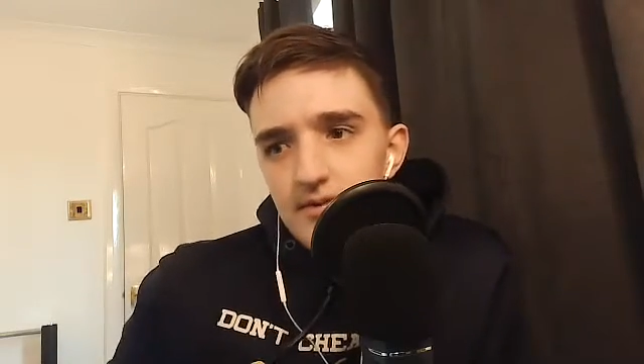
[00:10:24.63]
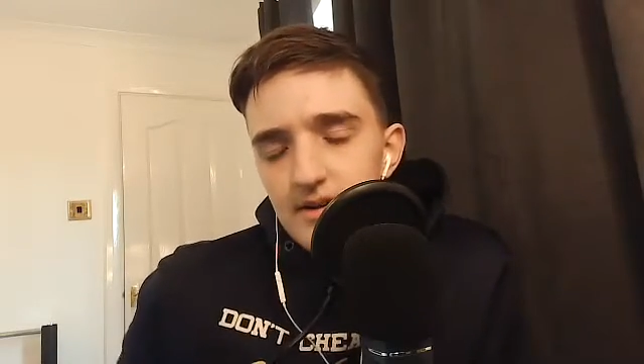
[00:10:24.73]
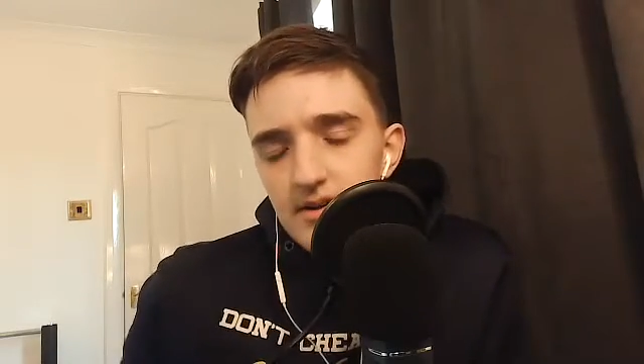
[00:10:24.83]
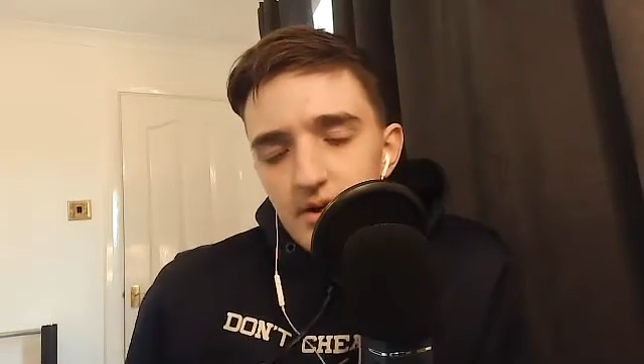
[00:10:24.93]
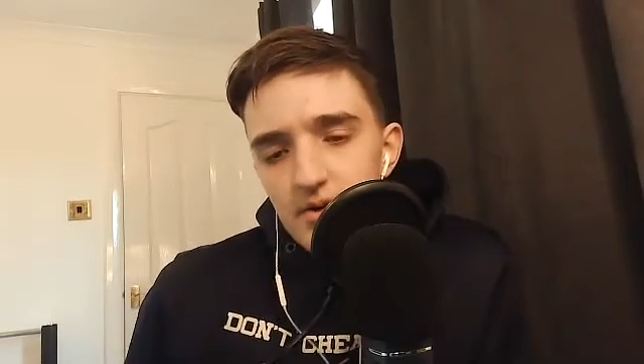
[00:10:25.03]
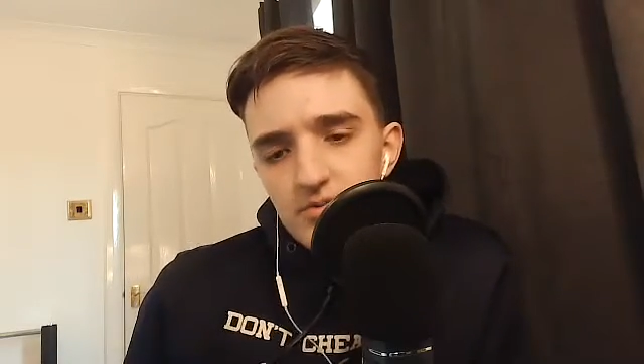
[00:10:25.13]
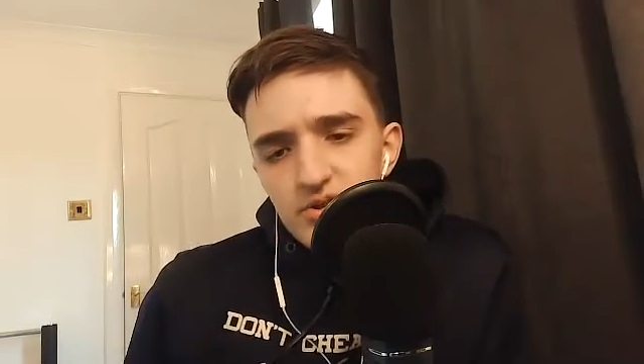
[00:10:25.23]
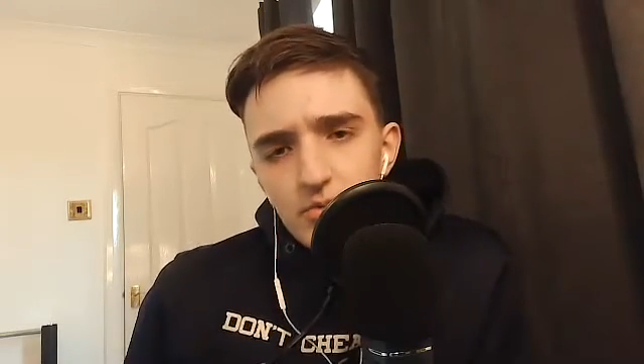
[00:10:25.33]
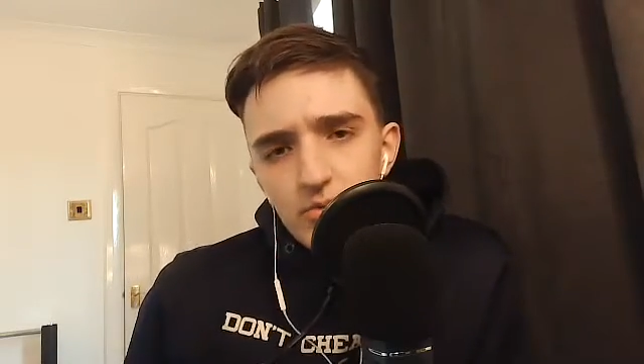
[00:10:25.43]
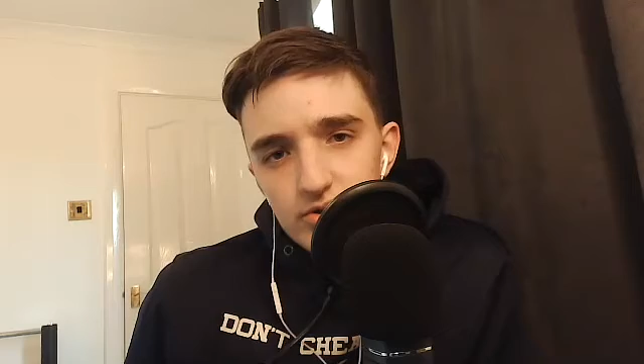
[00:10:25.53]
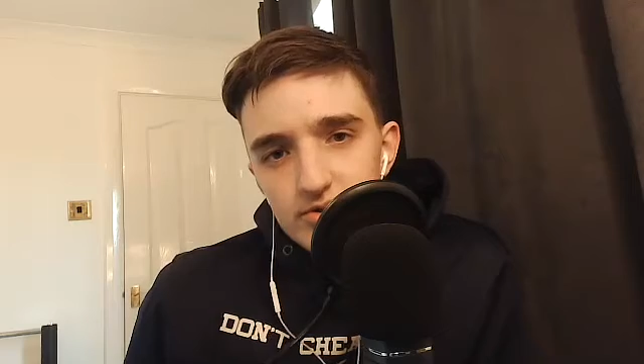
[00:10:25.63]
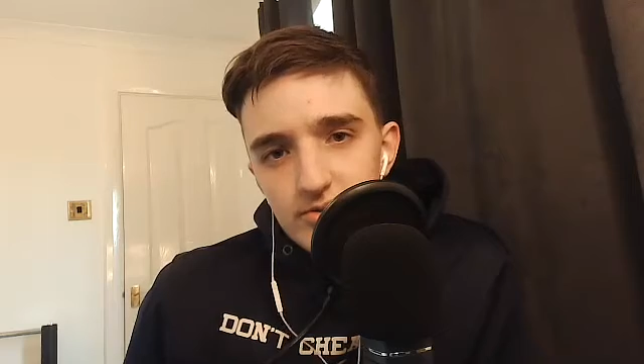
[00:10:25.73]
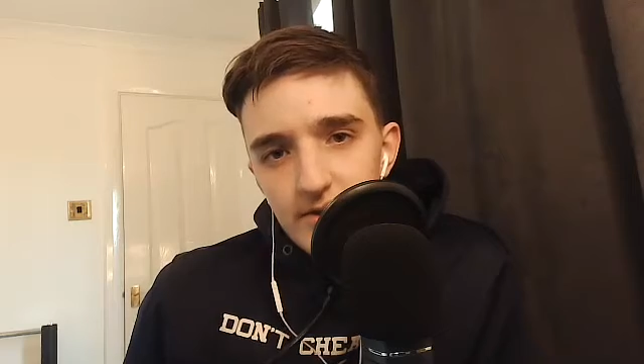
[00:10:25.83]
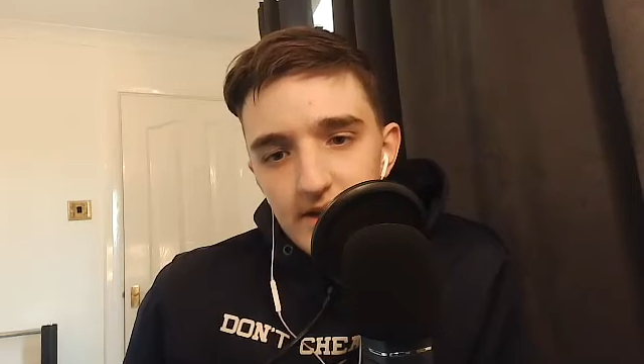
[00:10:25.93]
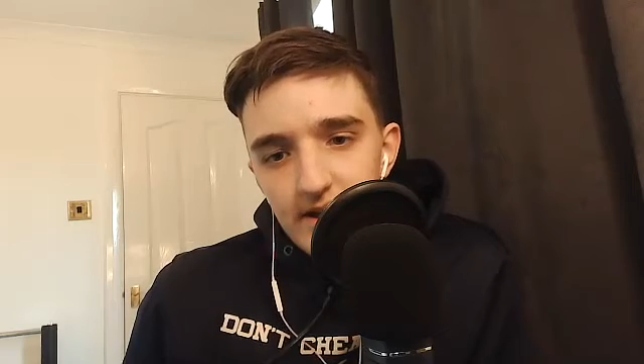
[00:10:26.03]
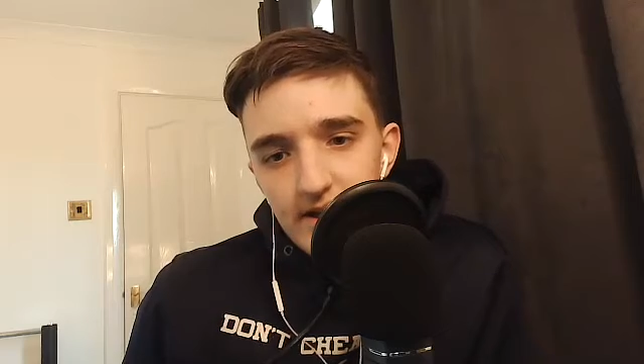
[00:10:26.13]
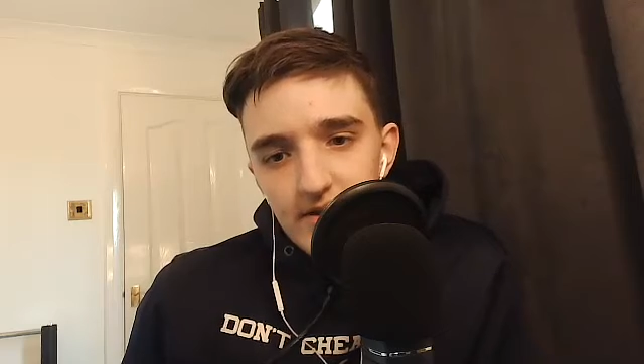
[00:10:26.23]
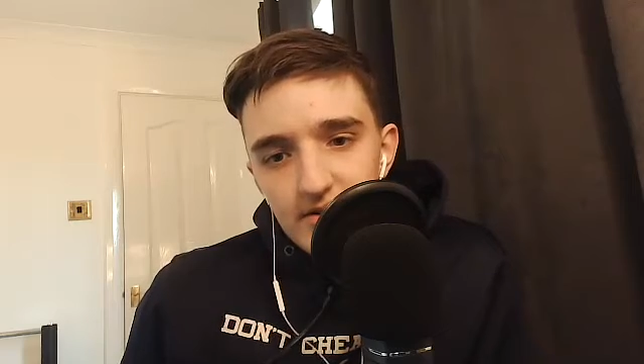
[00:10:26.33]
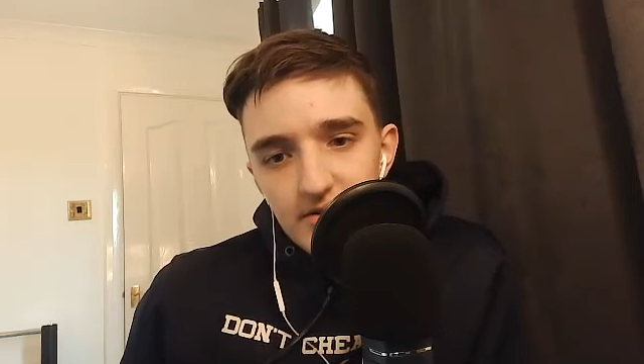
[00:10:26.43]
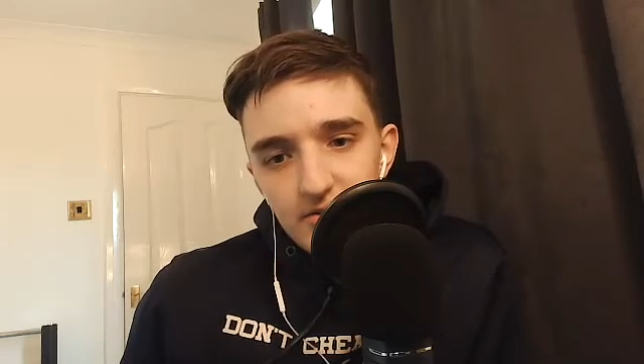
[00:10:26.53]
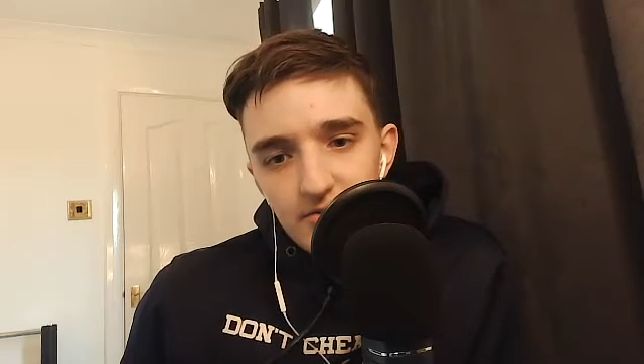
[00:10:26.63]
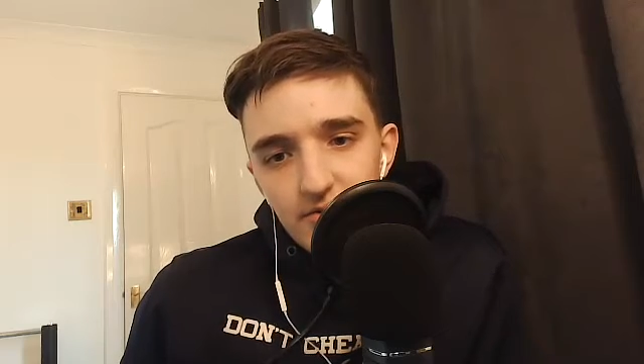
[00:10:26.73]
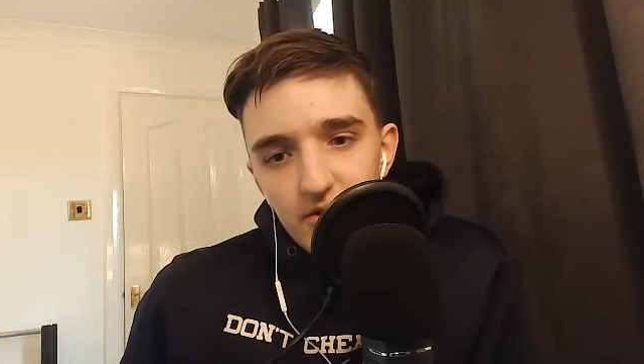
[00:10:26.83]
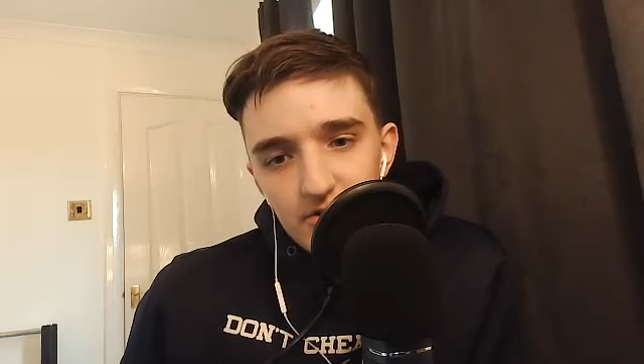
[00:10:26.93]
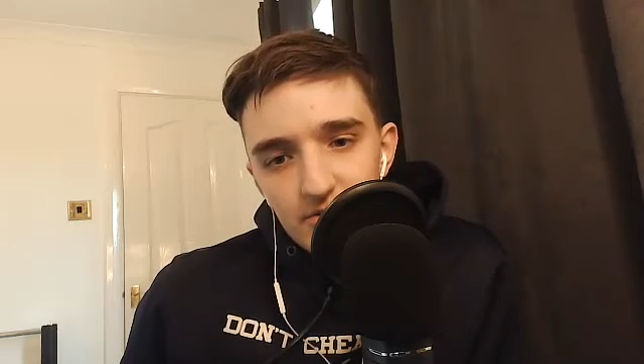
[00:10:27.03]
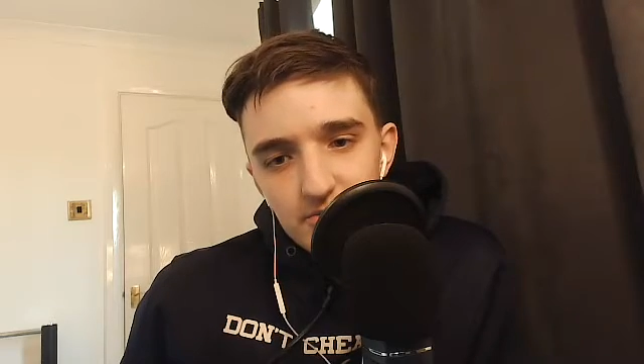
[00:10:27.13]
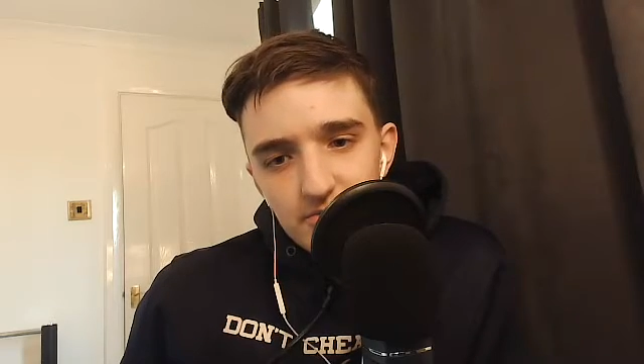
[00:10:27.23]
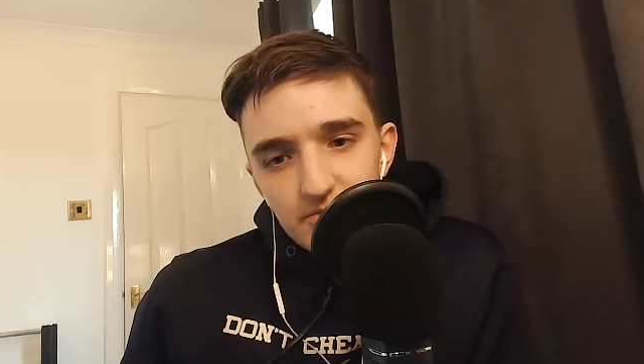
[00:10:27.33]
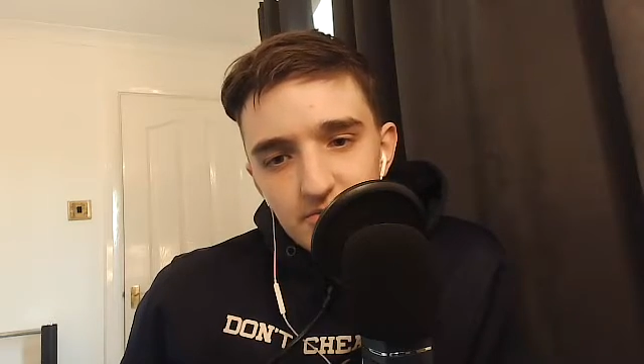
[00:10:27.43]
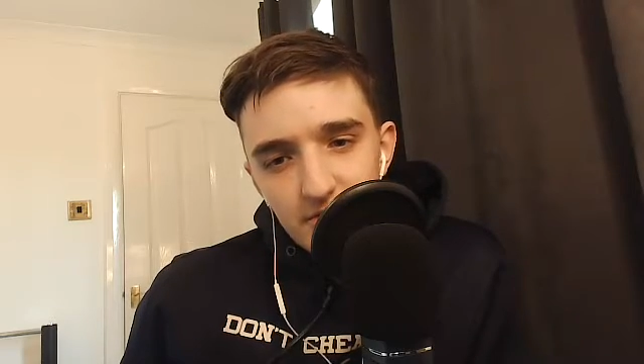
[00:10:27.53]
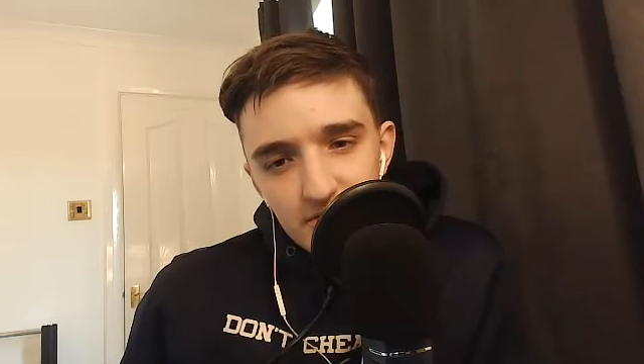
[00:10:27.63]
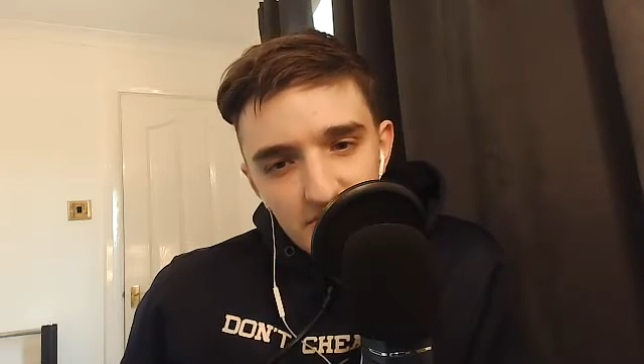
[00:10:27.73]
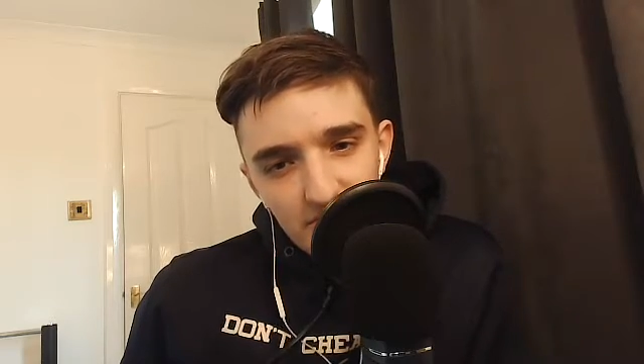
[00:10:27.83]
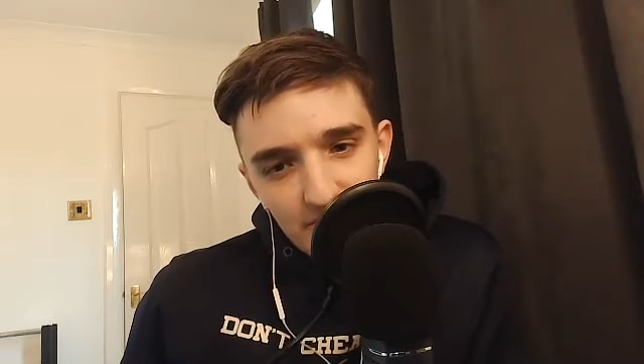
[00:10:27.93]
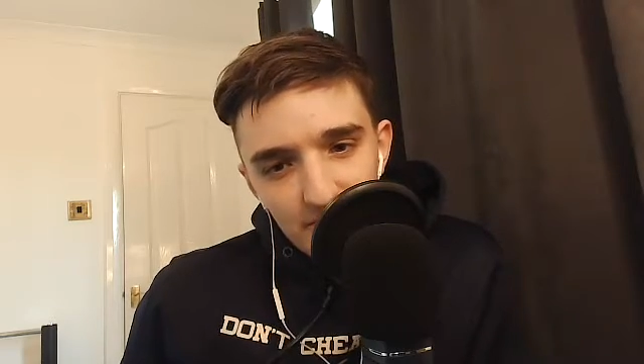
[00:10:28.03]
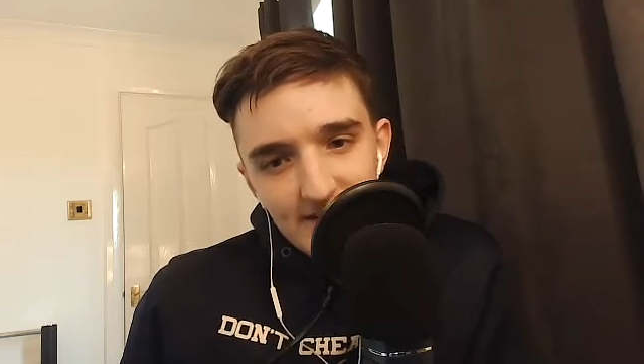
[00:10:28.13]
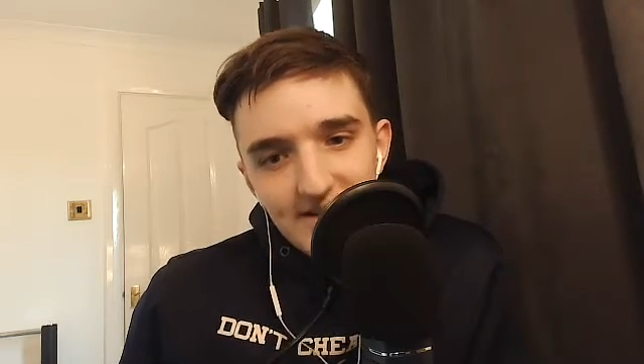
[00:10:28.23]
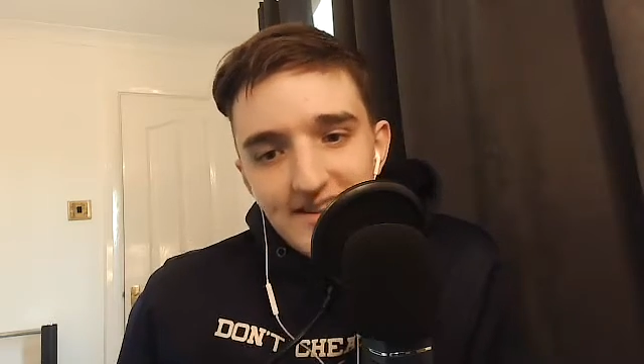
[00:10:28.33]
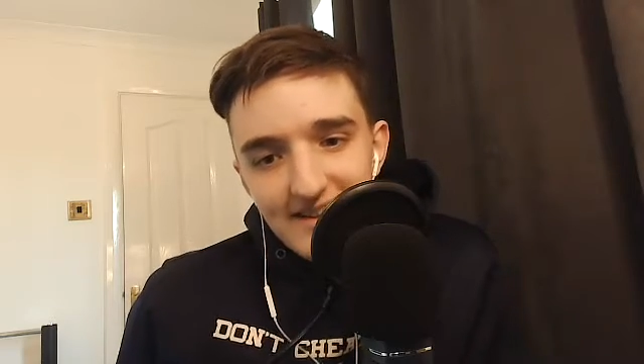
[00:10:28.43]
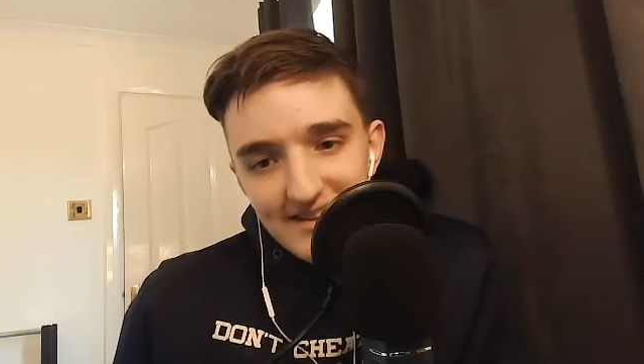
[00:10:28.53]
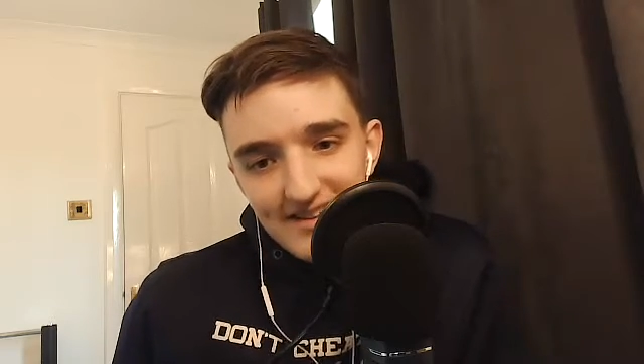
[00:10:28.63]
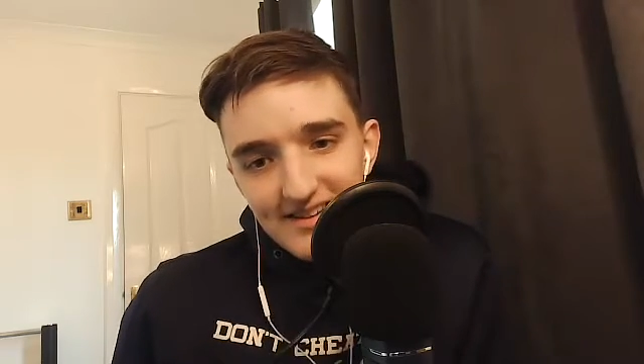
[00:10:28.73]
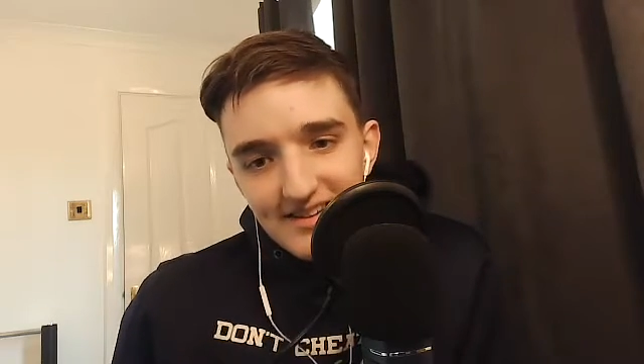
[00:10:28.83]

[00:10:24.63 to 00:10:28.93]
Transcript: I think, was it Worcester where you hit your first three? Yeah.